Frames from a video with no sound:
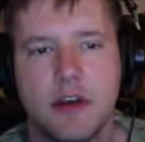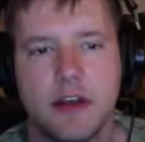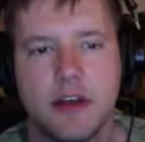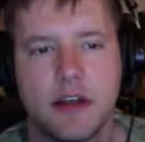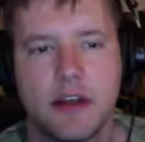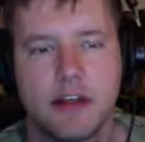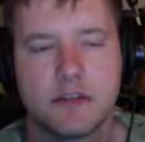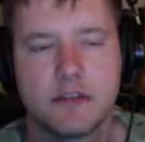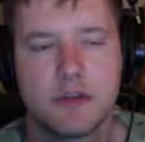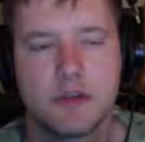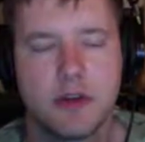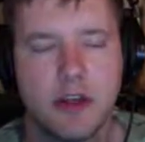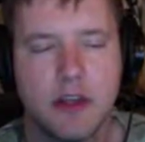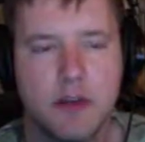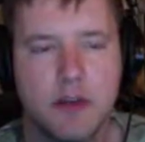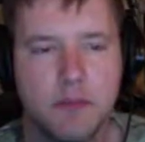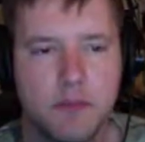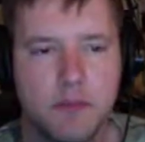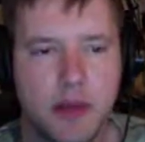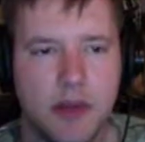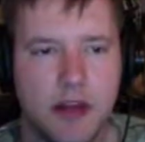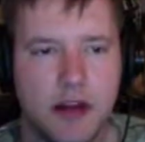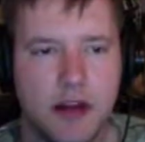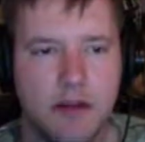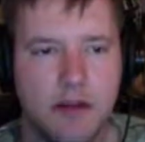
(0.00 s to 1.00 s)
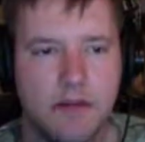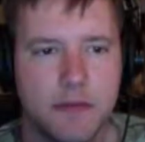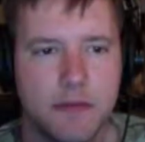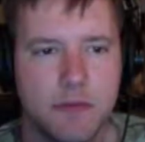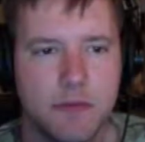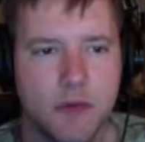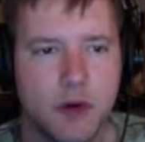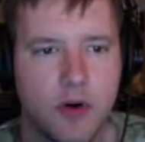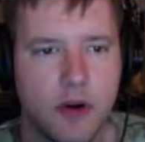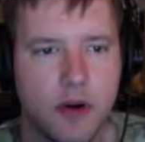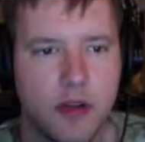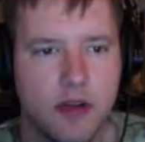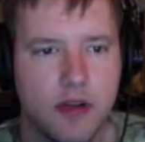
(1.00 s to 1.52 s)
That's when I paid off the
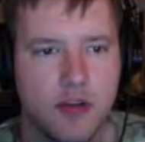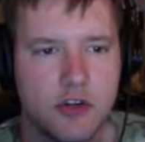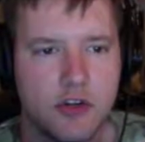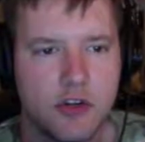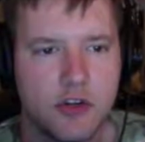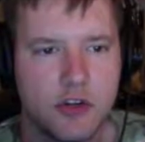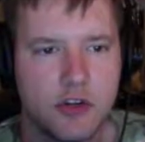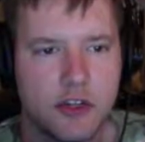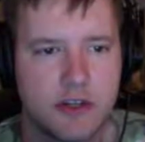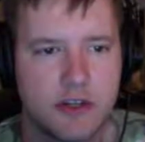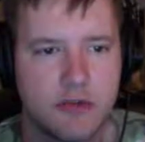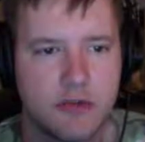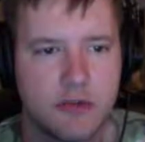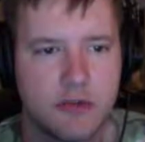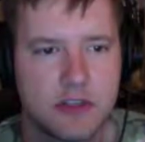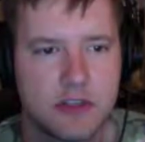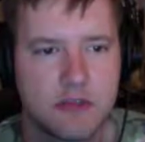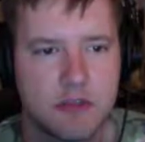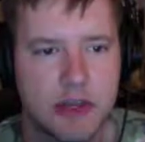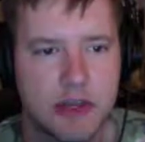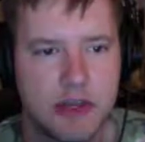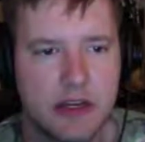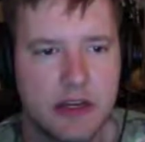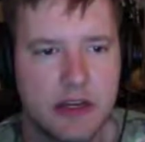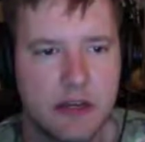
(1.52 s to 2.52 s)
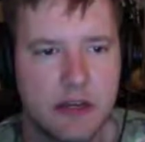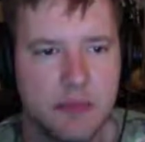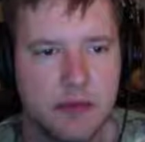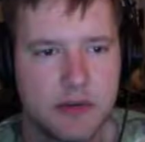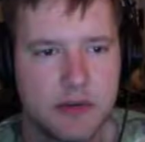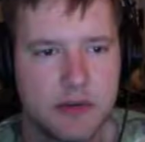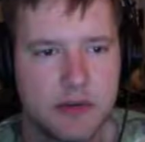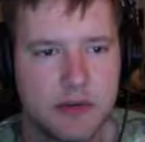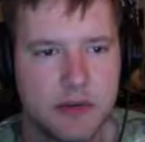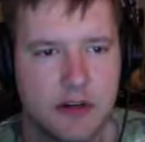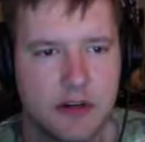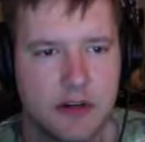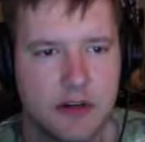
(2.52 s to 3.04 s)
mortgage. That's what this big dip
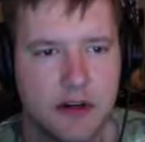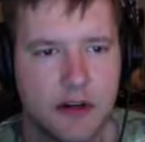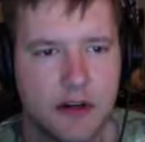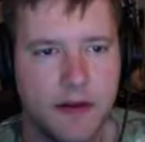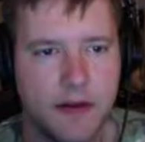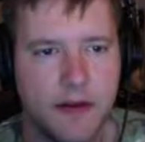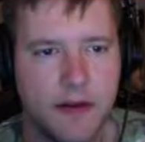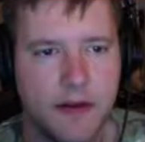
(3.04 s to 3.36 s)
is here.